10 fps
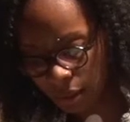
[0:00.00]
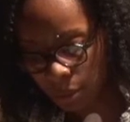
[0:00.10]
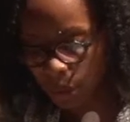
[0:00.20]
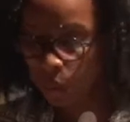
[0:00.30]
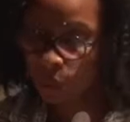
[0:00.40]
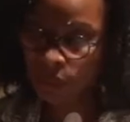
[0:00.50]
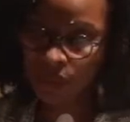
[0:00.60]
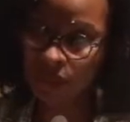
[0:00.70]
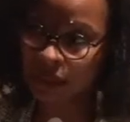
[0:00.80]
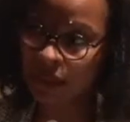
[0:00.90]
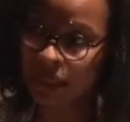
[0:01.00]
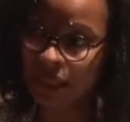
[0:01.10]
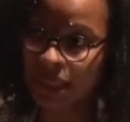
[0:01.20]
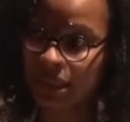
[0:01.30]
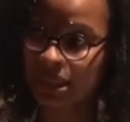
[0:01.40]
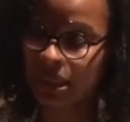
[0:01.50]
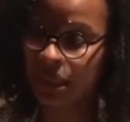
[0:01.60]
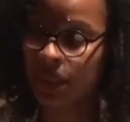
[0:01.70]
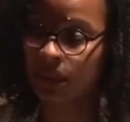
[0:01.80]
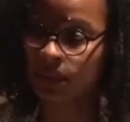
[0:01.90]
Beholden to heat
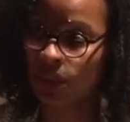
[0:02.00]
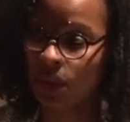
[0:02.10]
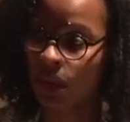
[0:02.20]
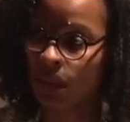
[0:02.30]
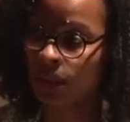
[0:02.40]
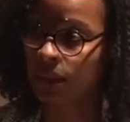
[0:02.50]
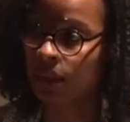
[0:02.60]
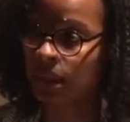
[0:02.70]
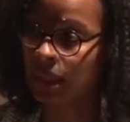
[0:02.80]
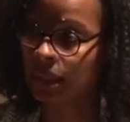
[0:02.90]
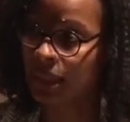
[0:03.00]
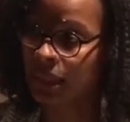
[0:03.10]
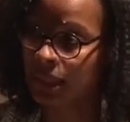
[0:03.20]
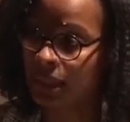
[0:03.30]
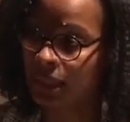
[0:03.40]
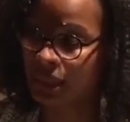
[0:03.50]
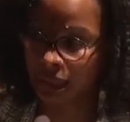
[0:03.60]
like dawn, indebted to